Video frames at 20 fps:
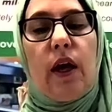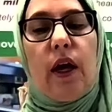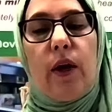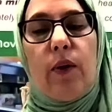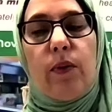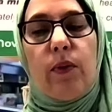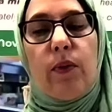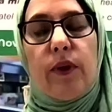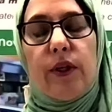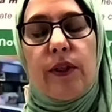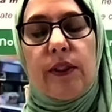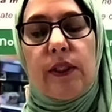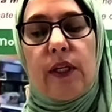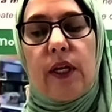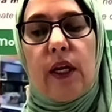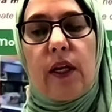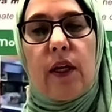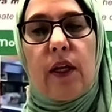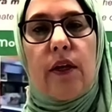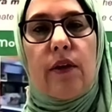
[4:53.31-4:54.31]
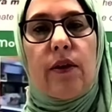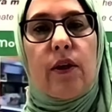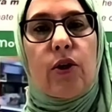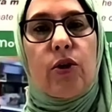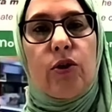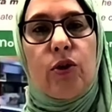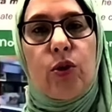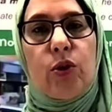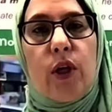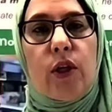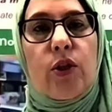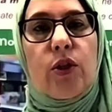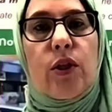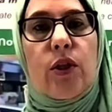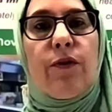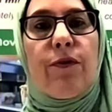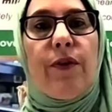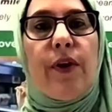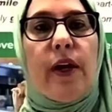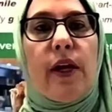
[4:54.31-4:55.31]
I want to say, like the
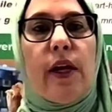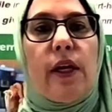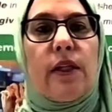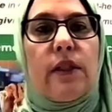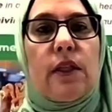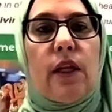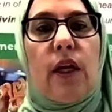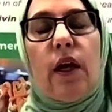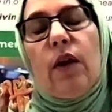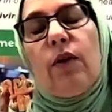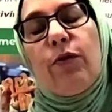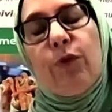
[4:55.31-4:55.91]
construction phase.